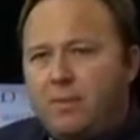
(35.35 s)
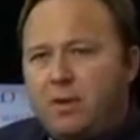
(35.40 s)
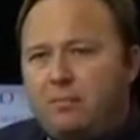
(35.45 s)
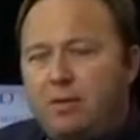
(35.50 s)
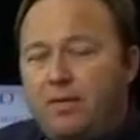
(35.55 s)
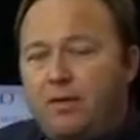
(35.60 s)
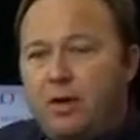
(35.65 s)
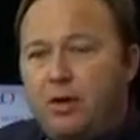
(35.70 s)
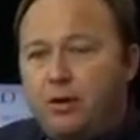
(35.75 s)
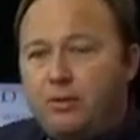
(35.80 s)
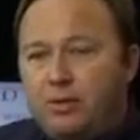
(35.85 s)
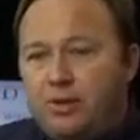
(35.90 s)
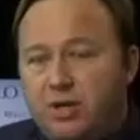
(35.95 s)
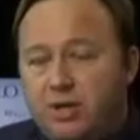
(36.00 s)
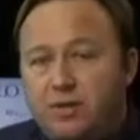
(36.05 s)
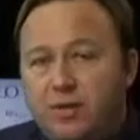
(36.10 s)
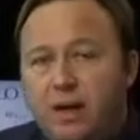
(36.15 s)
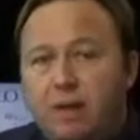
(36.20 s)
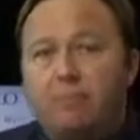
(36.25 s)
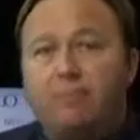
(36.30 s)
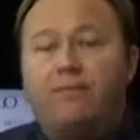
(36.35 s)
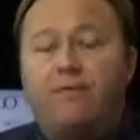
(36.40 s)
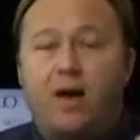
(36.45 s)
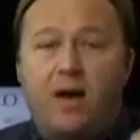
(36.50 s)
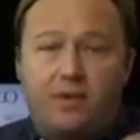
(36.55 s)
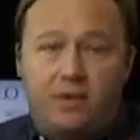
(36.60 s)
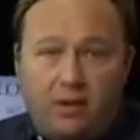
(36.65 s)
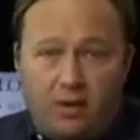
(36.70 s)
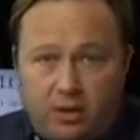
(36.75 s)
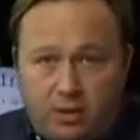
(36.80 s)
But then you see them
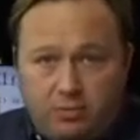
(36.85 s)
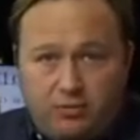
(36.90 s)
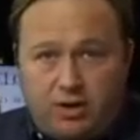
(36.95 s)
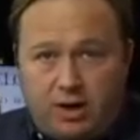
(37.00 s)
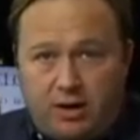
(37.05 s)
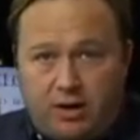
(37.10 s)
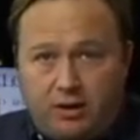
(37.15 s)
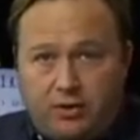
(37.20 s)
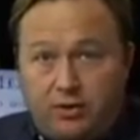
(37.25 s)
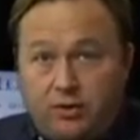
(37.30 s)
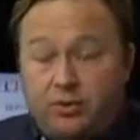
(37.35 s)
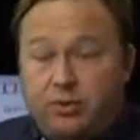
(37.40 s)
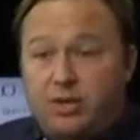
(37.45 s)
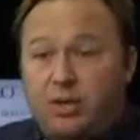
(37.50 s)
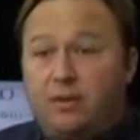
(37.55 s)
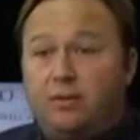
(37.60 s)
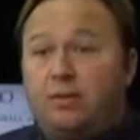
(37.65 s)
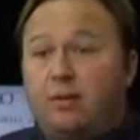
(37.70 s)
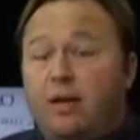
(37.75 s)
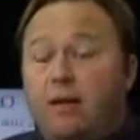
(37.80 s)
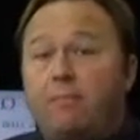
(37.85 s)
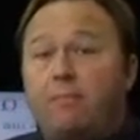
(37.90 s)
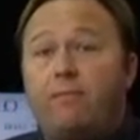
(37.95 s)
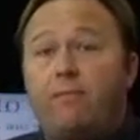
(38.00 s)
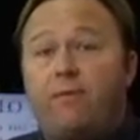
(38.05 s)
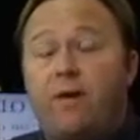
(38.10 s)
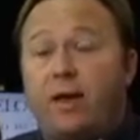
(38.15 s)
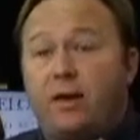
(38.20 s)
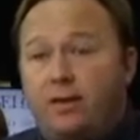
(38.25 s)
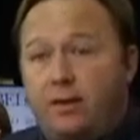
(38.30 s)
funding eugenics. You see them
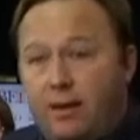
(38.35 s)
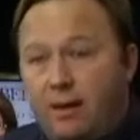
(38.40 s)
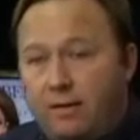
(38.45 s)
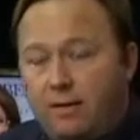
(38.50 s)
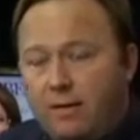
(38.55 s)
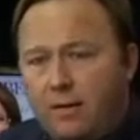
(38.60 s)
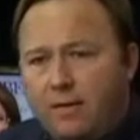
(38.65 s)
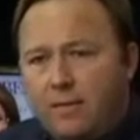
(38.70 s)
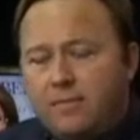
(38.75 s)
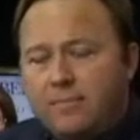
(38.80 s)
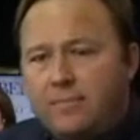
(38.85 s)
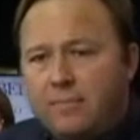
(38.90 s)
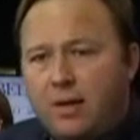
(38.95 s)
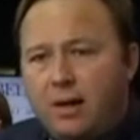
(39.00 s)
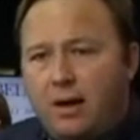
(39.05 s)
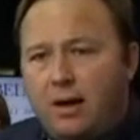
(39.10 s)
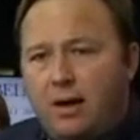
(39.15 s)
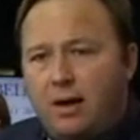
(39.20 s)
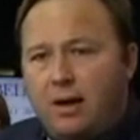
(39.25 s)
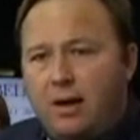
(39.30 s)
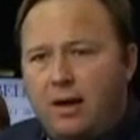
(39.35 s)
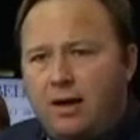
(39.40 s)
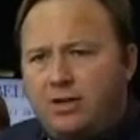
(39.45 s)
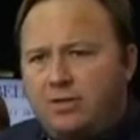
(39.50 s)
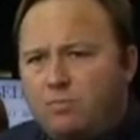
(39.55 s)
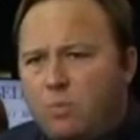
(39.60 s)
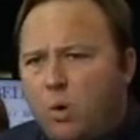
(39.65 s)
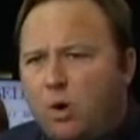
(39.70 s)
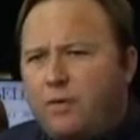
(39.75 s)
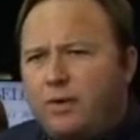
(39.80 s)
funding, and
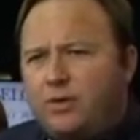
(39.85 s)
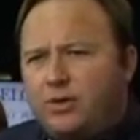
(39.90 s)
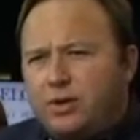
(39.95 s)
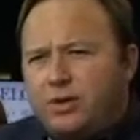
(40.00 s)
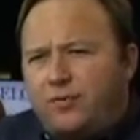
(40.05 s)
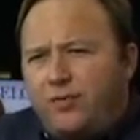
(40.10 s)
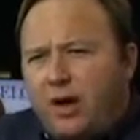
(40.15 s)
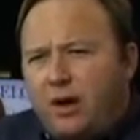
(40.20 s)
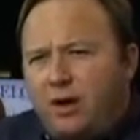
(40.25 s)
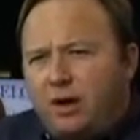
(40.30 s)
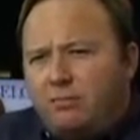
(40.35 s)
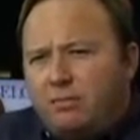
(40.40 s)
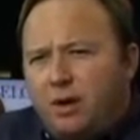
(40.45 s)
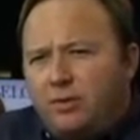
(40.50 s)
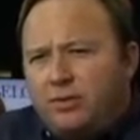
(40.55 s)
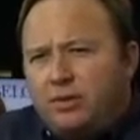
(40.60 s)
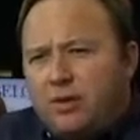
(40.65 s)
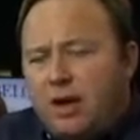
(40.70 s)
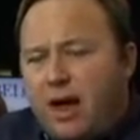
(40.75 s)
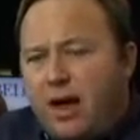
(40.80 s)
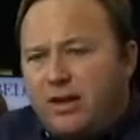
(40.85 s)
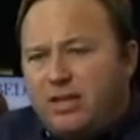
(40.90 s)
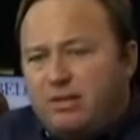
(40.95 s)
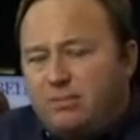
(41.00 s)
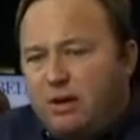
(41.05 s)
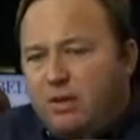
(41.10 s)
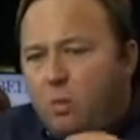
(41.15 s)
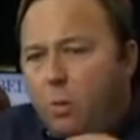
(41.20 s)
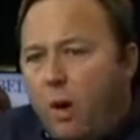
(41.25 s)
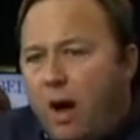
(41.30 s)
it's more than just funding both sides. I
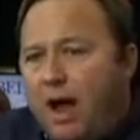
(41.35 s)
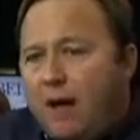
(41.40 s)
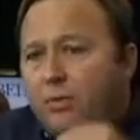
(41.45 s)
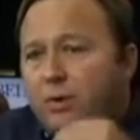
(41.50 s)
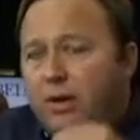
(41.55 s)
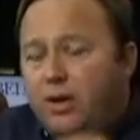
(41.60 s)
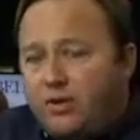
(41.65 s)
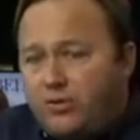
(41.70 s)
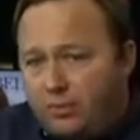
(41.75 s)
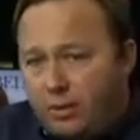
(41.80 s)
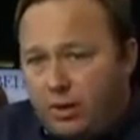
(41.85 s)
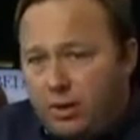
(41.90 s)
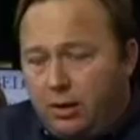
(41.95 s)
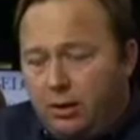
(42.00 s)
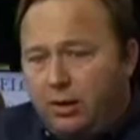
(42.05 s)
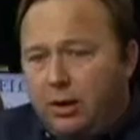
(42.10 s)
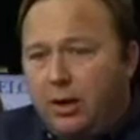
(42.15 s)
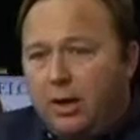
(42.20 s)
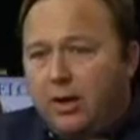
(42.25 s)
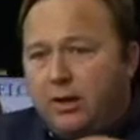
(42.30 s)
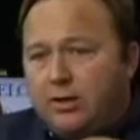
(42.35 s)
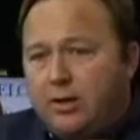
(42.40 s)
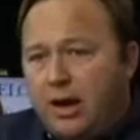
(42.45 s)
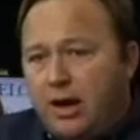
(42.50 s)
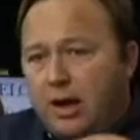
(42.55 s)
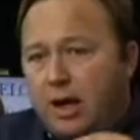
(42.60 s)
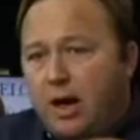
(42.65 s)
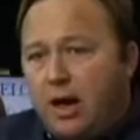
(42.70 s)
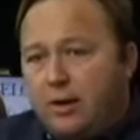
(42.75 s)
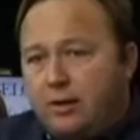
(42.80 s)
mean, why would Israel
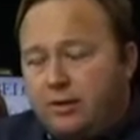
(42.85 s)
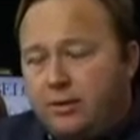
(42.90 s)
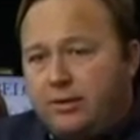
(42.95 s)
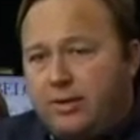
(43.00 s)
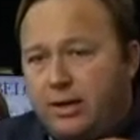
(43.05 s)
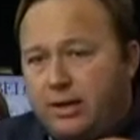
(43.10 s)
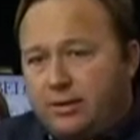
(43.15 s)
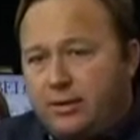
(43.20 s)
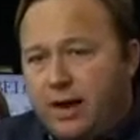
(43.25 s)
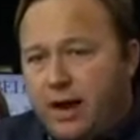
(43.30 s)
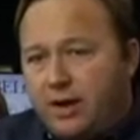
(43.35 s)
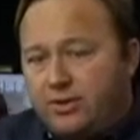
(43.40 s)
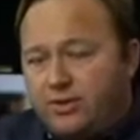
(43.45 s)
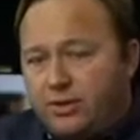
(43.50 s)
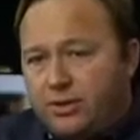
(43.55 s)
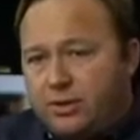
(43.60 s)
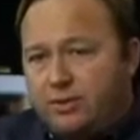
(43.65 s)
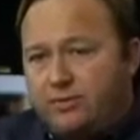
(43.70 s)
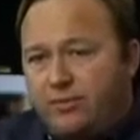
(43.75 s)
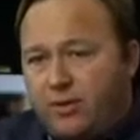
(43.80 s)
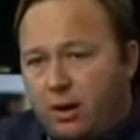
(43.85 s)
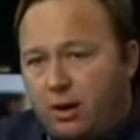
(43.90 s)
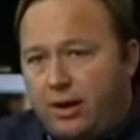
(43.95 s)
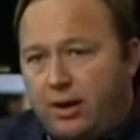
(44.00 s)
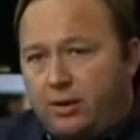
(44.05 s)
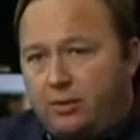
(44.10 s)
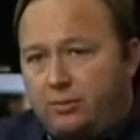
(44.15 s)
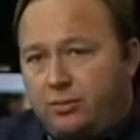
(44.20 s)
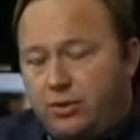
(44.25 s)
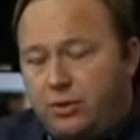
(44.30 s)
take 110,000
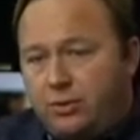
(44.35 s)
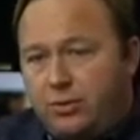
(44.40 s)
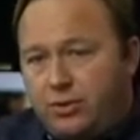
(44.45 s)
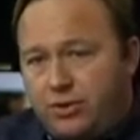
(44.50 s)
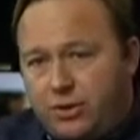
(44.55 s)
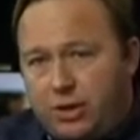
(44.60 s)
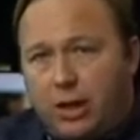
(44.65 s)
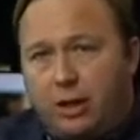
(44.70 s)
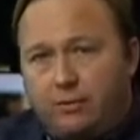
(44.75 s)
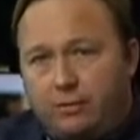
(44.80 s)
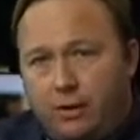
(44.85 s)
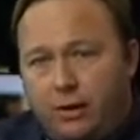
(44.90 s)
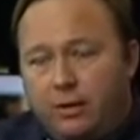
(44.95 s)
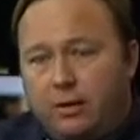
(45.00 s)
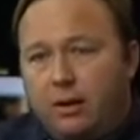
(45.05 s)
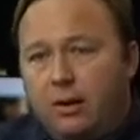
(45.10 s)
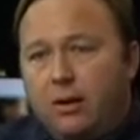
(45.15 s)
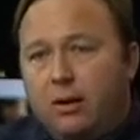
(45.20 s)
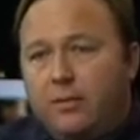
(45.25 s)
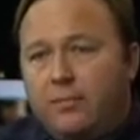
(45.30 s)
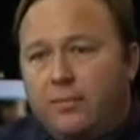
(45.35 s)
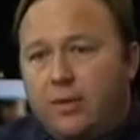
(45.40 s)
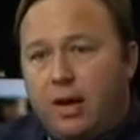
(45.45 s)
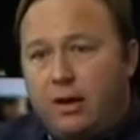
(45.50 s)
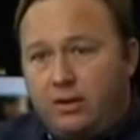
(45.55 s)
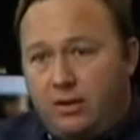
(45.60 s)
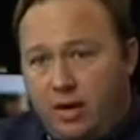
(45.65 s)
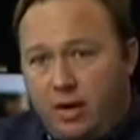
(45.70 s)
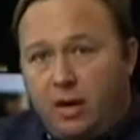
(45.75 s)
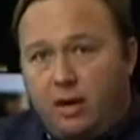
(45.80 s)
Sephardic Jewish children
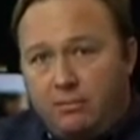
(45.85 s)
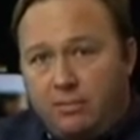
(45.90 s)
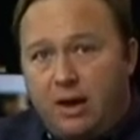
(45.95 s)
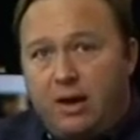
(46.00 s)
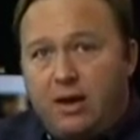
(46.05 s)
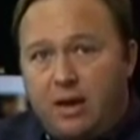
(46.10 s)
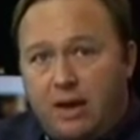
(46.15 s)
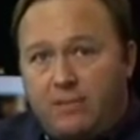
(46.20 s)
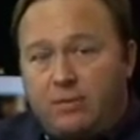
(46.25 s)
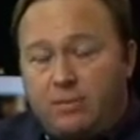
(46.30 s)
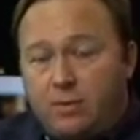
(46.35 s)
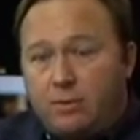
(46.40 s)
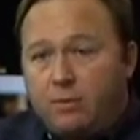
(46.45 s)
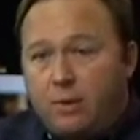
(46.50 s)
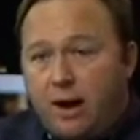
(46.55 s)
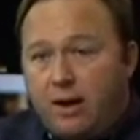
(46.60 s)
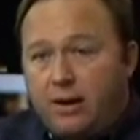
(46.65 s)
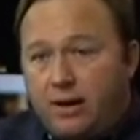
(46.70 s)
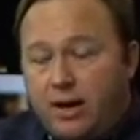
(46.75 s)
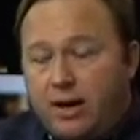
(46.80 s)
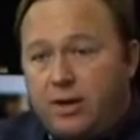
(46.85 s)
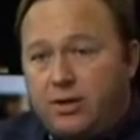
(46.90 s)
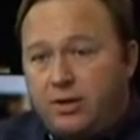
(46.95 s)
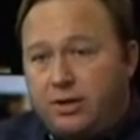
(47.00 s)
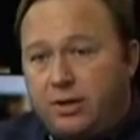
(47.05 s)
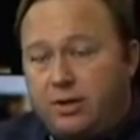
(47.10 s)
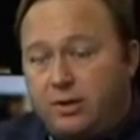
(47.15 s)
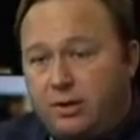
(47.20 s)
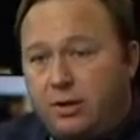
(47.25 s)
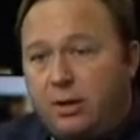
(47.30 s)
and kill many of them with
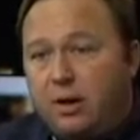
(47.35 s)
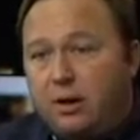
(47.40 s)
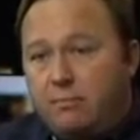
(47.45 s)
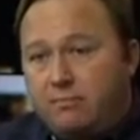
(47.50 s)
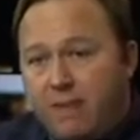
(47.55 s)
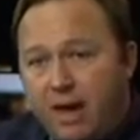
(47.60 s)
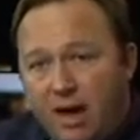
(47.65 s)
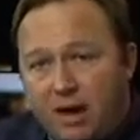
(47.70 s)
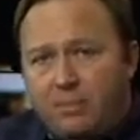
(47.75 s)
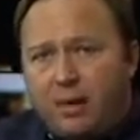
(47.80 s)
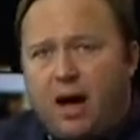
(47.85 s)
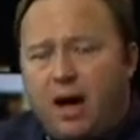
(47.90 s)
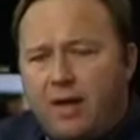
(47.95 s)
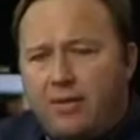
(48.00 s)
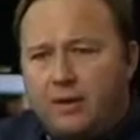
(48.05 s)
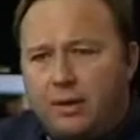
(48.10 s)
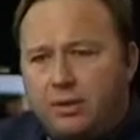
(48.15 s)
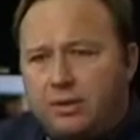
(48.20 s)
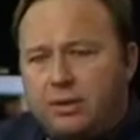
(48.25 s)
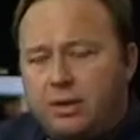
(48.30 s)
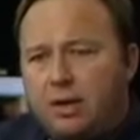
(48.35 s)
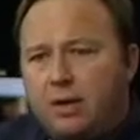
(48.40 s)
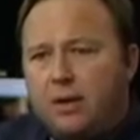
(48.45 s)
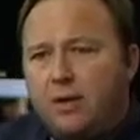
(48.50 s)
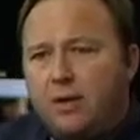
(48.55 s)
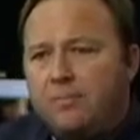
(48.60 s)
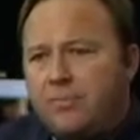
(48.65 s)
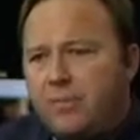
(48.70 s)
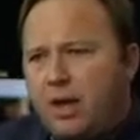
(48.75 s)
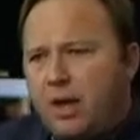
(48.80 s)
radiation and maim others?
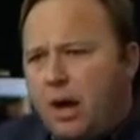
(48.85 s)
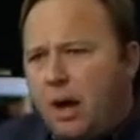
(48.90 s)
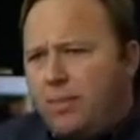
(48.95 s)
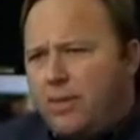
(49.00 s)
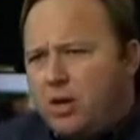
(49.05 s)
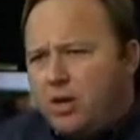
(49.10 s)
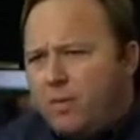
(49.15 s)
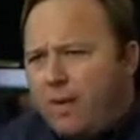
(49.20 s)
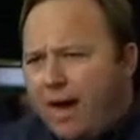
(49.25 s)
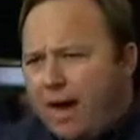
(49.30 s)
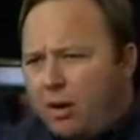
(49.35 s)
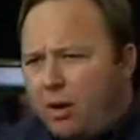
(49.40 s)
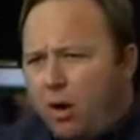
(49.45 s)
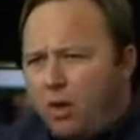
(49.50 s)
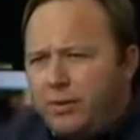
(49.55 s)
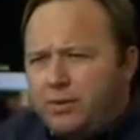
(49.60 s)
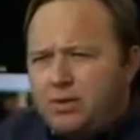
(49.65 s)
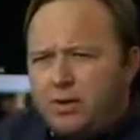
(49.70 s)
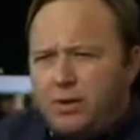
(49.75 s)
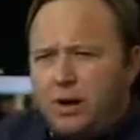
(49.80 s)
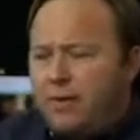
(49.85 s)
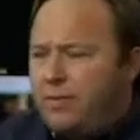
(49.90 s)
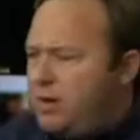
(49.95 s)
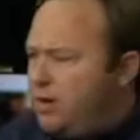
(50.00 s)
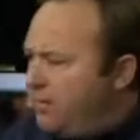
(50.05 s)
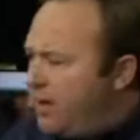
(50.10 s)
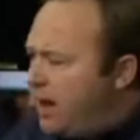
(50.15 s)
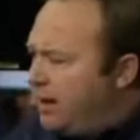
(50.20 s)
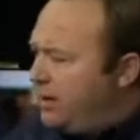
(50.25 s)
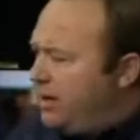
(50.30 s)
And then you add all these other, and then
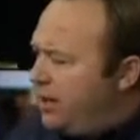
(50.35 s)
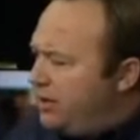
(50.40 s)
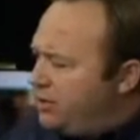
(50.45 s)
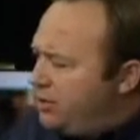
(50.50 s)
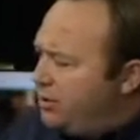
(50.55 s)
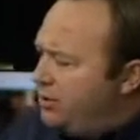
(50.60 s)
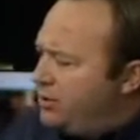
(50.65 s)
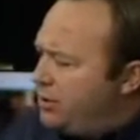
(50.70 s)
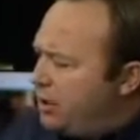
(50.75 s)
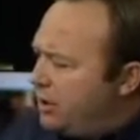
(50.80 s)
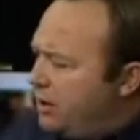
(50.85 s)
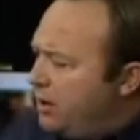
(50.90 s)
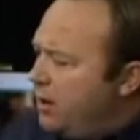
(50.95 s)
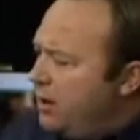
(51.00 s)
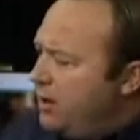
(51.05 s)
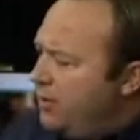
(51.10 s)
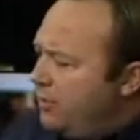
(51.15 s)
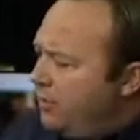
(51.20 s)
you've got Kissinger.